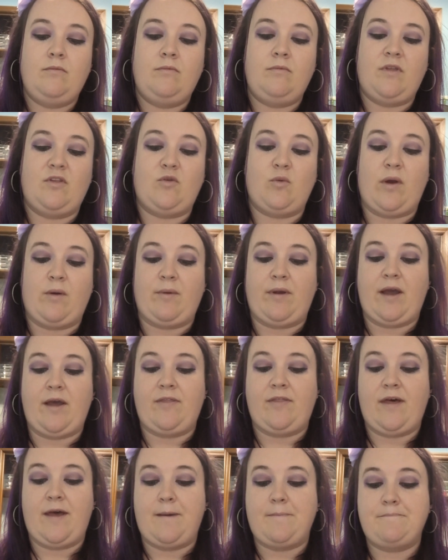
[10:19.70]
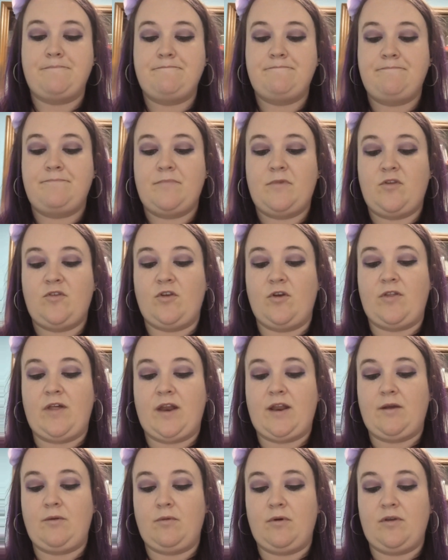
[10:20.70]
That's why we got that, so that
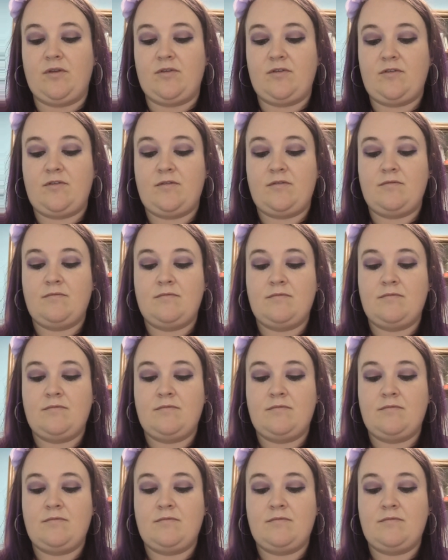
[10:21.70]
it was